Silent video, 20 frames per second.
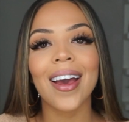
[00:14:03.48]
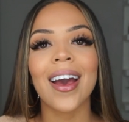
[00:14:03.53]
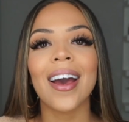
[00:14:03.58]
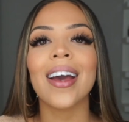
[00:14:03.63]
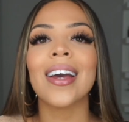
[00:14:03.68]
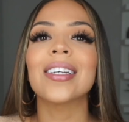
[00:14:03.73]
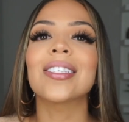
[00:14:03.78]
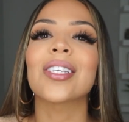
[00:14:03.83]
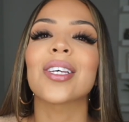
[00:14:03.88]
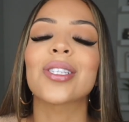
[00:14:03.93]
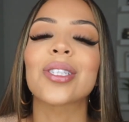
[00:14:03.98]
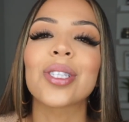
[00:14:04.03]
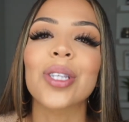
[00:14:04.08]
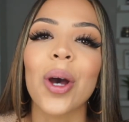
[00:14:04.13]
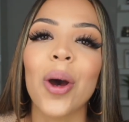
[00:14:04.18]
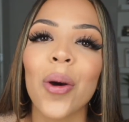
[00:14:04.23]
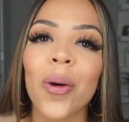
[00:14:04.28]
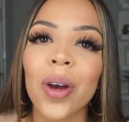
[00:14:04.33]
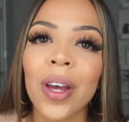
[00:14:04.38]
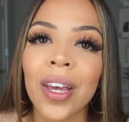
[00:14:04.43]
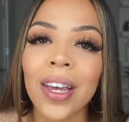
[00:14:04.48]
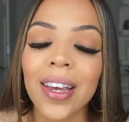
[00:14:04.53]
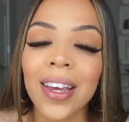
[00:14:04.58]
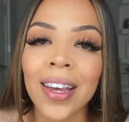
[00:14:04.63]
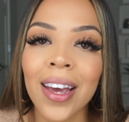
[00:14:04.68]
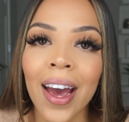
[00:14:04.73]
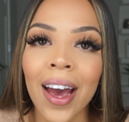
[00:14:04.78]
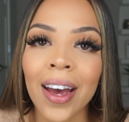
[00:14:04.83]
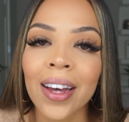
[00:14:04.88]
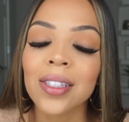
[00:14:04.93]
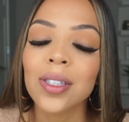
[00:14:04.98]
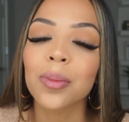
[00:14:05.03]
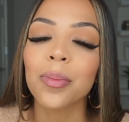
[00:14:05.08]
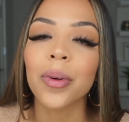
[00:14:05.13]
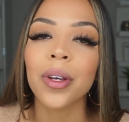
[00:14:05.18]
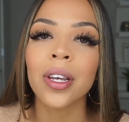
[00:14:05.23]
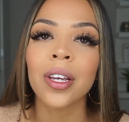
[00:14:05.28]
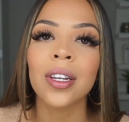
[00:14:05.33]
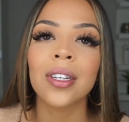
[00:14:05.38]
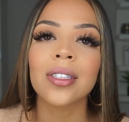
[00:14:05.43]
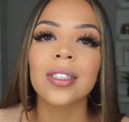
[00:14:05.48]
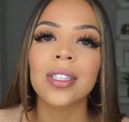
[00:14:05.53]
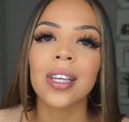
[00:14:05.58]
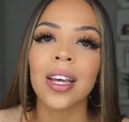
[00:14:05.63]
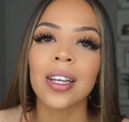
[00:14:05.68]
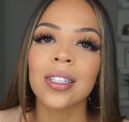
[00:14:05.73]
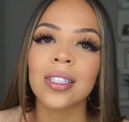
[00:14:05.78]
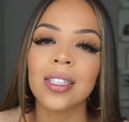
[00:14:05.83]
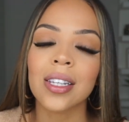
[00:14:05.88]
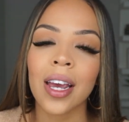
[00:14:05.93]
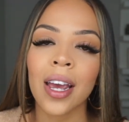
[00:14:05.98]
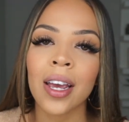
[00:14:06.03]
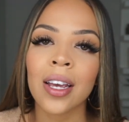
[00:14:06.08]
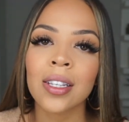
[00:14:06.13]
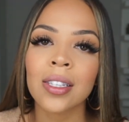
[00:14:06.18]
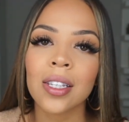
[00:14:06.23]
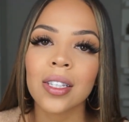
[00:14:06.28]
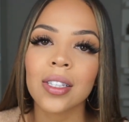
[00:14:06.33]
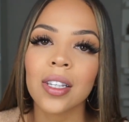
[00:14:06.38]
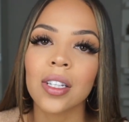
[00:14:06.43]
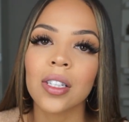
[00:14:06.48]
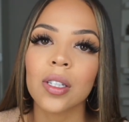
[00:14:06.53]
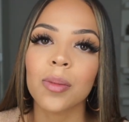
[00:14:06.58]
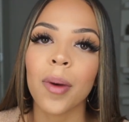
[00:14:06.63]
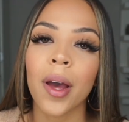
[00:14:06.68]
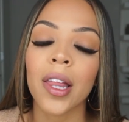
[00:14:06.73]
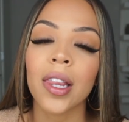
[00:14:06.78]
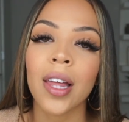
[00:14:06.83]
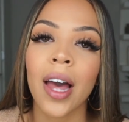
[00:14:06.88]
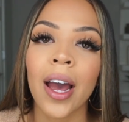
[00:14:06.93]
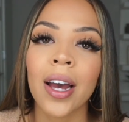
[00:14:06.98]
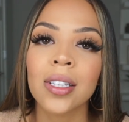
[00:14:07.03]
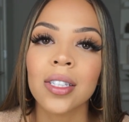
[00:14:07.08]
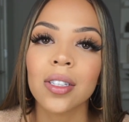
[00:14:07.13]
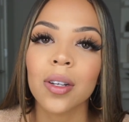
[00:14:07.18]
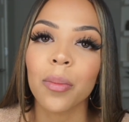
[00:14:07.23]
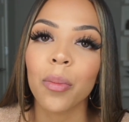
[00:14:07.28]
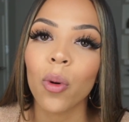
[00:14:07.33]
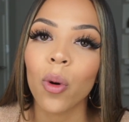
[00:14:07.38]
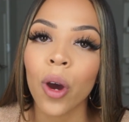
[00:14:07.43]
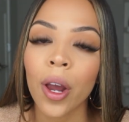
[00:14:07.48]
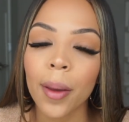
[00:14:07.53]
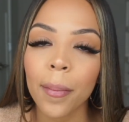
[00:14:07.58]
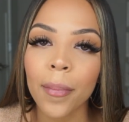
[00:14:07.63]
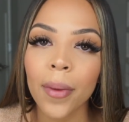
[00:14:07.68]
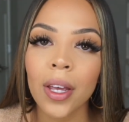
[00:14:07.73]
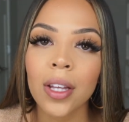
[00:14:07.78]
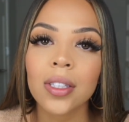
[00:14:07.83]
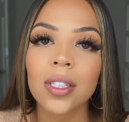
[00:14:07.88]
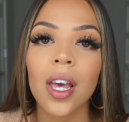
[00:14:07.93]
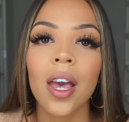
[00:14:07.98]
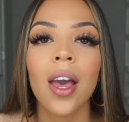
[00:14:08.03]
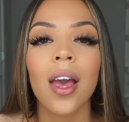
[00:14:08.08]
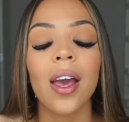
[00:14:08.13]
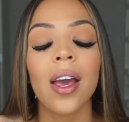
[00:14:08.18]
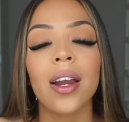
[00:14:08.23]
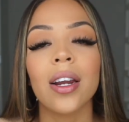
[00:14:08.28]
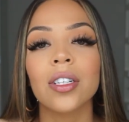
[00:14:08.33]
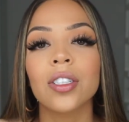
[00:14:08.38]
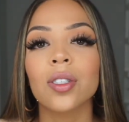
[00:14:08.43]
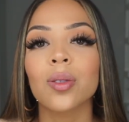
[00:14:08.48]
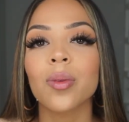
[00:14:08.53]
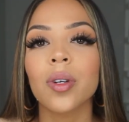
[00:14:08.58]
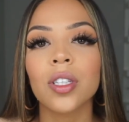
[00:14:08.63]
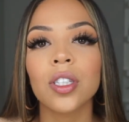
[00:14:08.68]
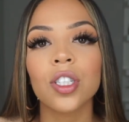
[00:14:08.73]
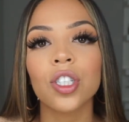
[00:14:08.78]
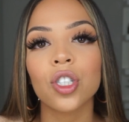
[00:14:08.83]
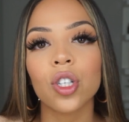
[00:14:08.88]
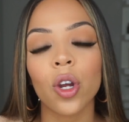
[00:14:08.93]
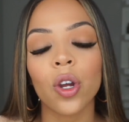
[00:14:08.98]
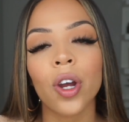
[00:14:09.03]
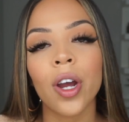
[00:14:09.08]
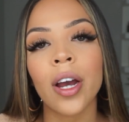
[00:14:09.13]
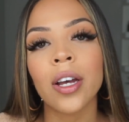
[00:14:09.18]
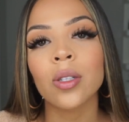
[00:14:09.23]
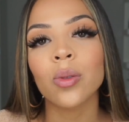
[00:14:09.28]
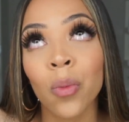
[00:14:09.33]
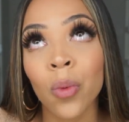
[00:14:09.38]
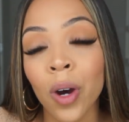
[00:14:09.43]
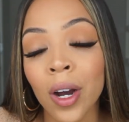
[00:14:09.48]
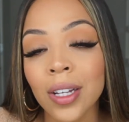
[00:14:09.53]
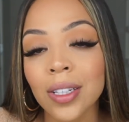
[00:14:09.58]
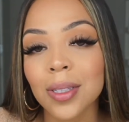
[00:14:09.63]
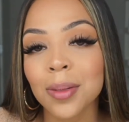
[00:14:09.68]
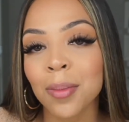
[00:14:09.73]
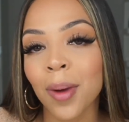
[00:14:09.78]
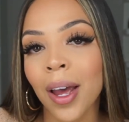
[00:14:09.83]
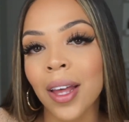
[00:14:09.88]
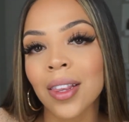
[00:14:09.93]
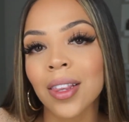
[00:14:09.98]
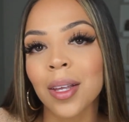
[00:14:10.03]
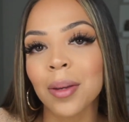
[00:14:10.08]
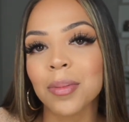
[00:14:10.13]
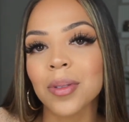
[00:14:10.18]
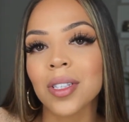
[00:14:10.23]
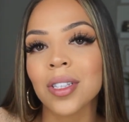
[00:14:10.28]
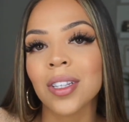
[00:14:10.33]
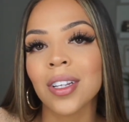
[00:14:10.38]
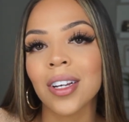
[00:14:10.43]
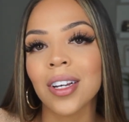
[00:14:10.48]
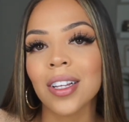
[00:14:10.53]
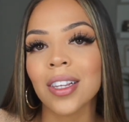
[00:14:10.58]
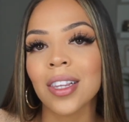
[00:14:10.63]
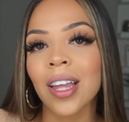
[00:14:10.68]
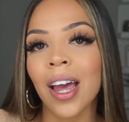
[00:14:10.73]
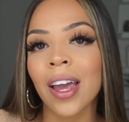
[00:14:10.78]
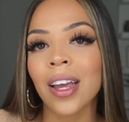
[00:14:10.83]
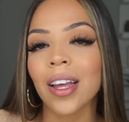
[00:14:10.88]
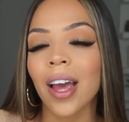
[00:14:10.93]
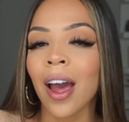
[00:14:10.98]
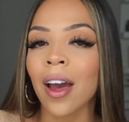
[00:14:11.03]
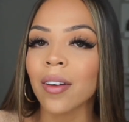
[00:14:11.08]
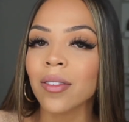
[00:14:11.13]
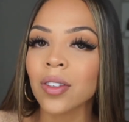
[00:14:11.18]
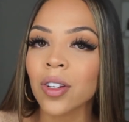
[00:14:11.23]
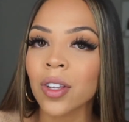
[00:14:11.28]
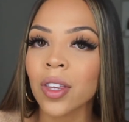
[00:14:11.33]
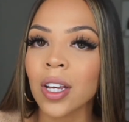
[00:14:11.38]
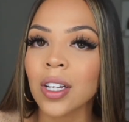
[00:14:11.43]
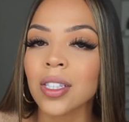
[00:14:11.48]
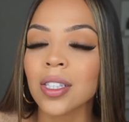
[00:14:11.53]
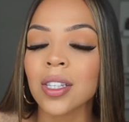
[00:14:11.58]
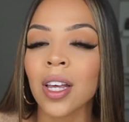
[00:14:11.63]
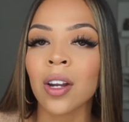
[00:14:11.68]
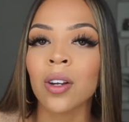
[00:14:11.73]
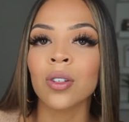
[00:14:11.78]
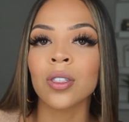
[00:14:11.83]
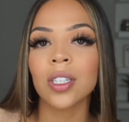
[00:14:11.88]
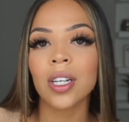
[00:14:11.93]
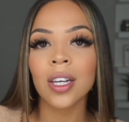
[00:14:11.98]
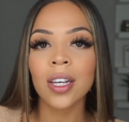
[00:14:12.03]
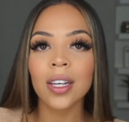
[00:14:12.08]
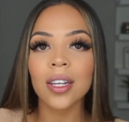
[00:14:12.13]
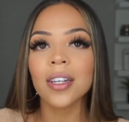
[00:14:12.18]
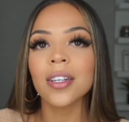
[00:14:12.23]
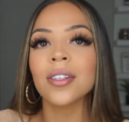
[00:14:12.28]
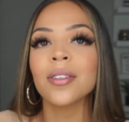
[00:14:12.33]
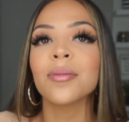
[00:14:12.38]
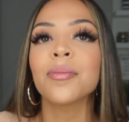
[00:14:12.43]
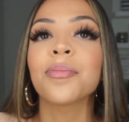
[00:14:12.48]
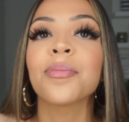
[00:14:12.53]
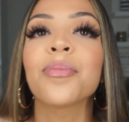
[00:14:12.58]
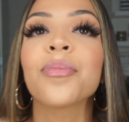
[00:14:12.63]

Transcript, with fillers: guys, so it has been 10 days since my last appointment and I just wanted to show you guys what my lips look like after they settled in.